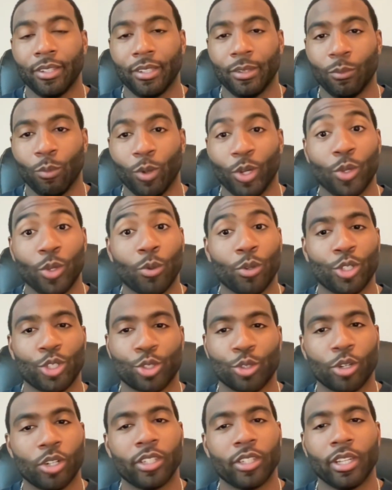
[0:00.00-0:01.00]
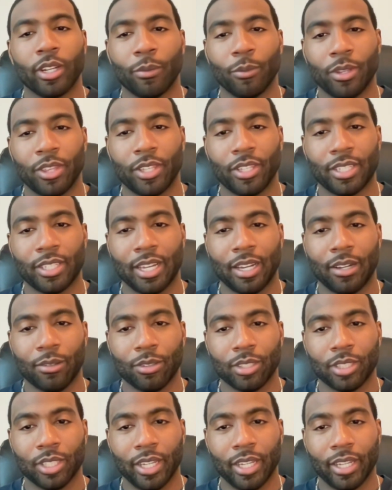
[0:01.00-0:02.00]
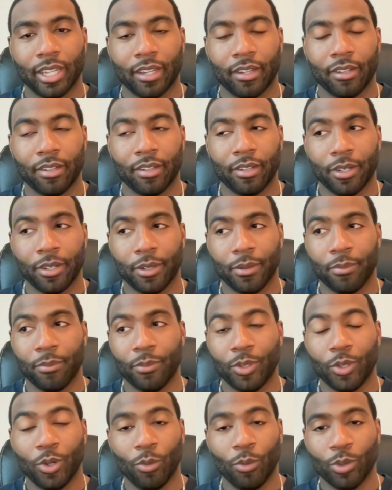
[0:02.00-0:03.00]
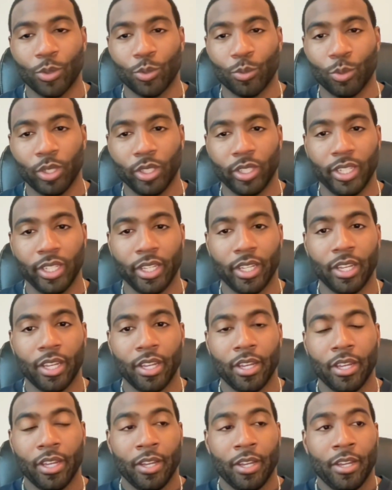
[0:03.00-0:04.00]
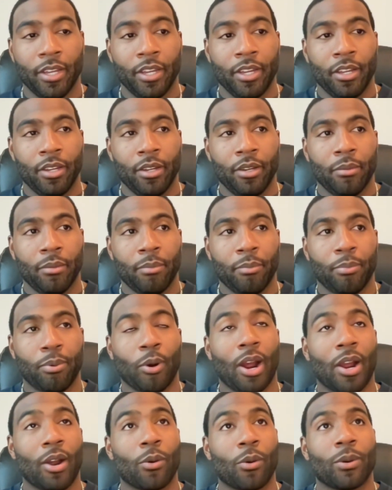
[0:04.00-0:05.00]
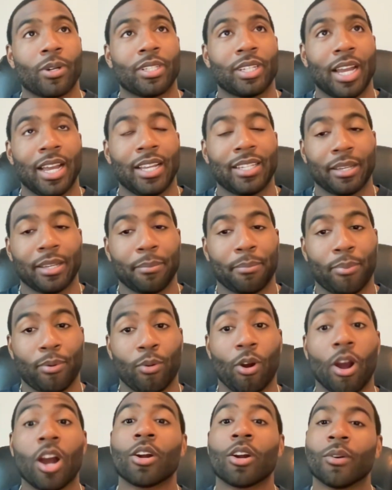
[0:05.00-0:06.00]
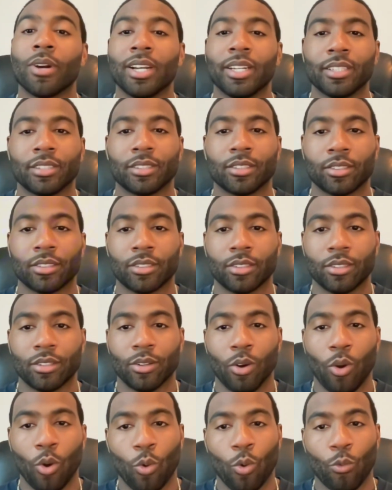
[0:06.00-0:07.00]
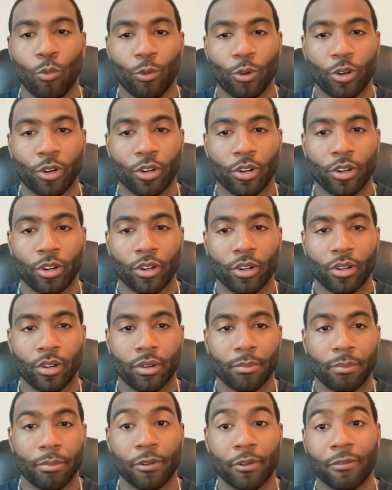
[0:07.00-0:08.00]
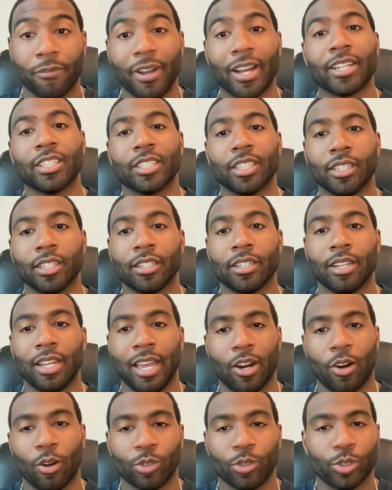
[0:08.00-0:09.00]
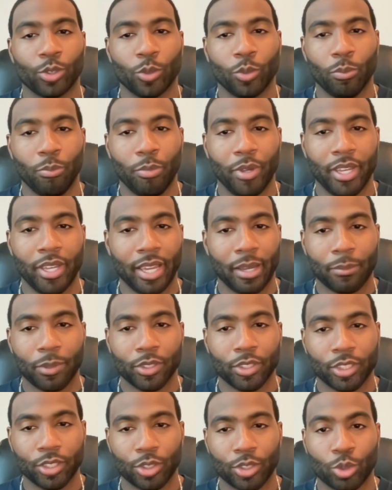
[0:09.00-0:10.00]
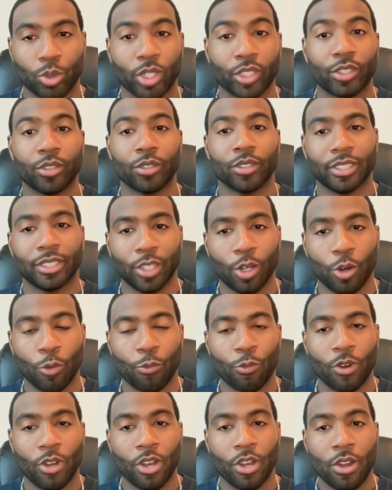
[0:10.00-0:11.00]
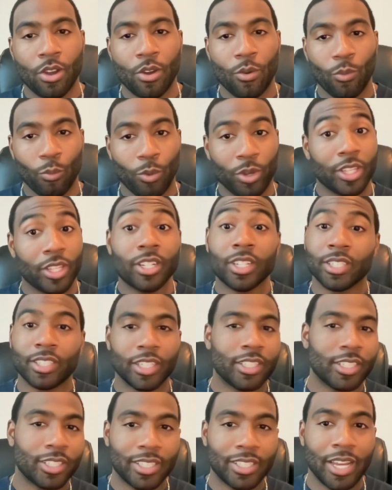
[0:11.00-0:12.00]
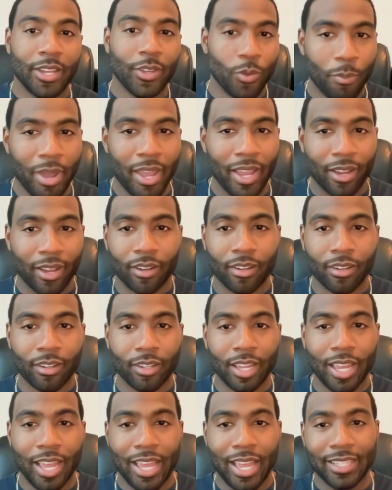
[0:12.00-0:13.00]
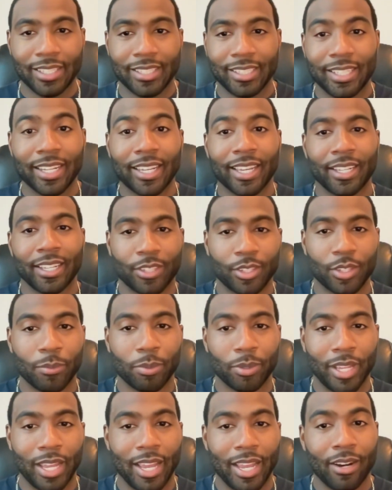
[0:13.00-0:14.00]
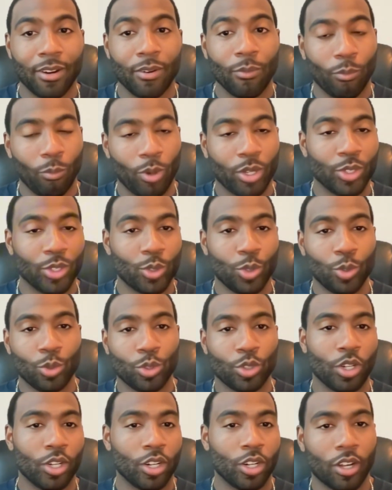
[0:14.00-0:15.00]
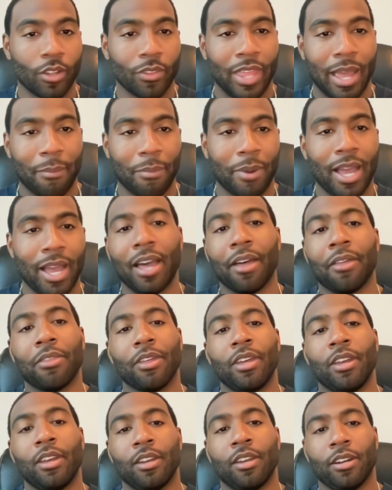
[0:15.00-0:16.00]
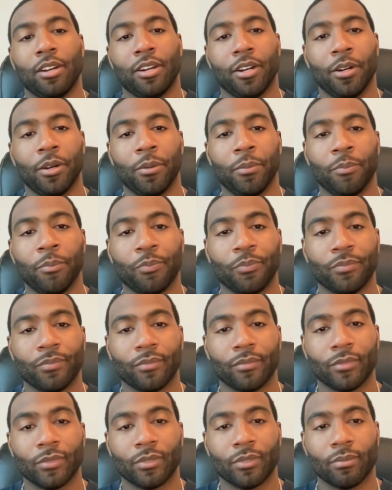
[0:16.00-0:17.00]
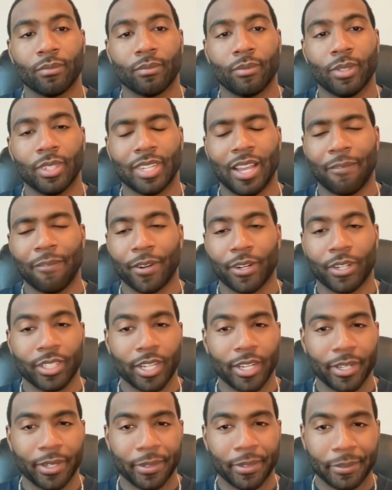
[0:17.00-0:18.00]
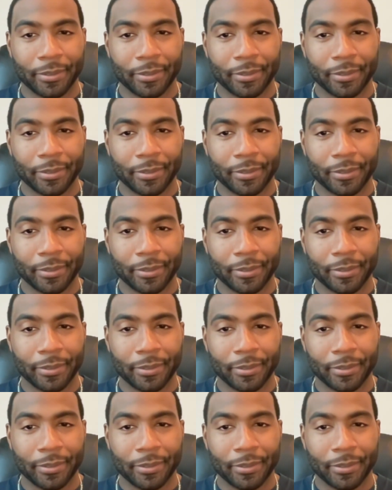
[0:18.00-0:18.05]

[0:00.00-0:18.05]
What you were struggling with, it sounds like, was really prioritizing progress over perfection, and also being able to trust yourself with the decisions that you make and sticking to the plan once you started on that path. Um, is that fair to say?